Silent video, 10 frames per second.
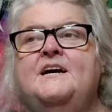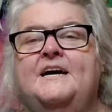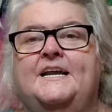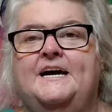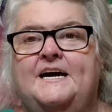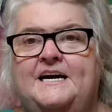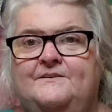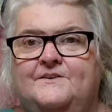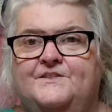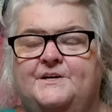and I
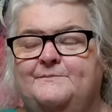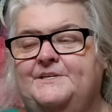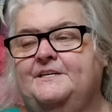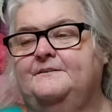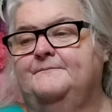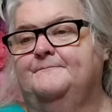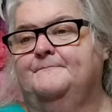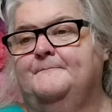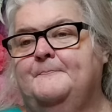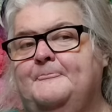have a Thumpkin.
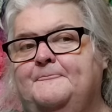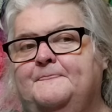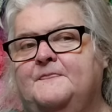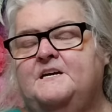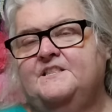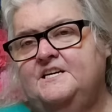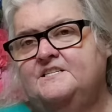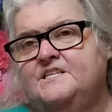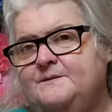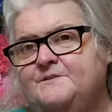I think
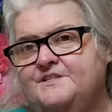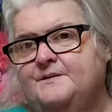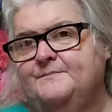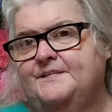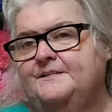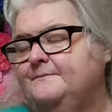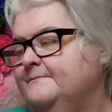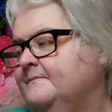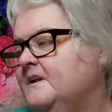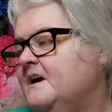his name is Thumpkin.
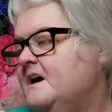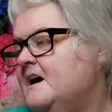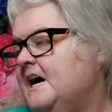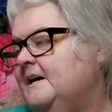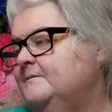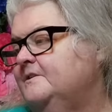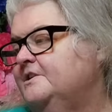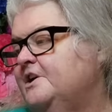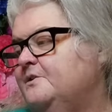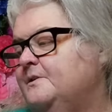I'm going
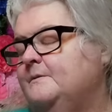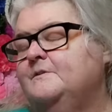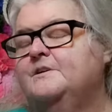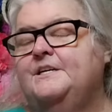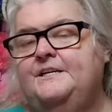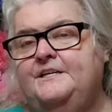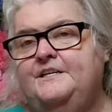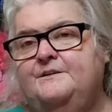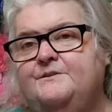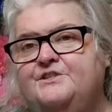to go, I'm going to get
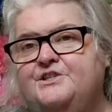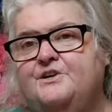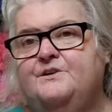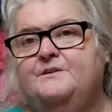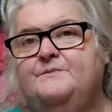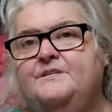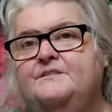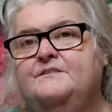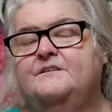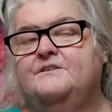him and show him
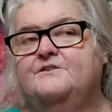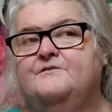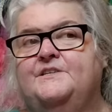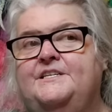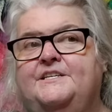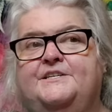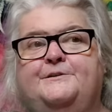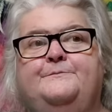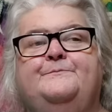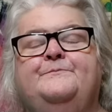in another
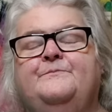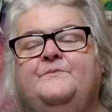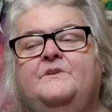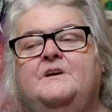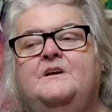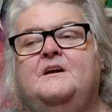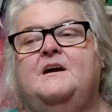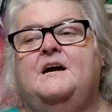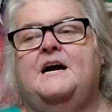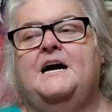video.
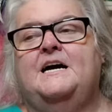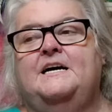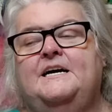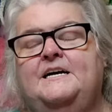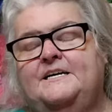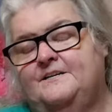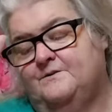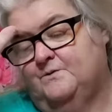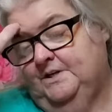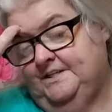I had,
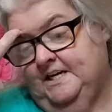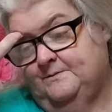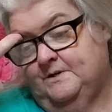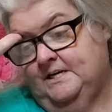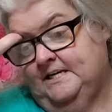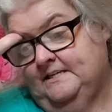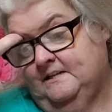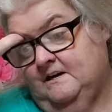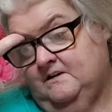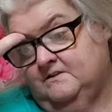one time when I had
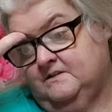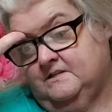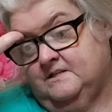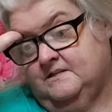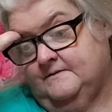lost,